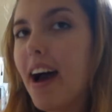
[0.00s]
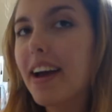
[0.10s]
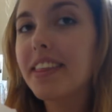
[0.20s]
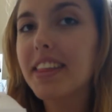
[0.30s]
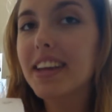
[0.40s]

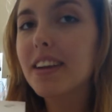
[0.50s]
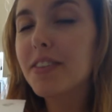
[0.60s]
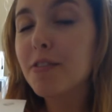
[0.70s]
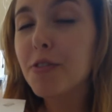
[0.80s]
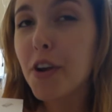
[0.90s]
I think
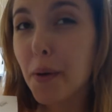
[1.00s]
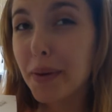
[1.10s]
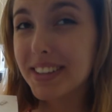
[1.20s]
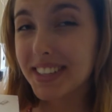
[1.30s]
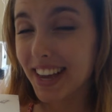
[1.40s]
if you know
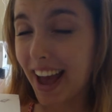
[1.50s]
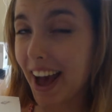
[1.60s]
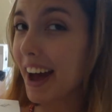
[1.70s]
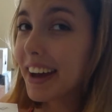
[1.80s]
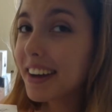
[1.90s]
it's a
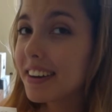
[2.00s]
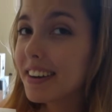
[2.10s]
cat,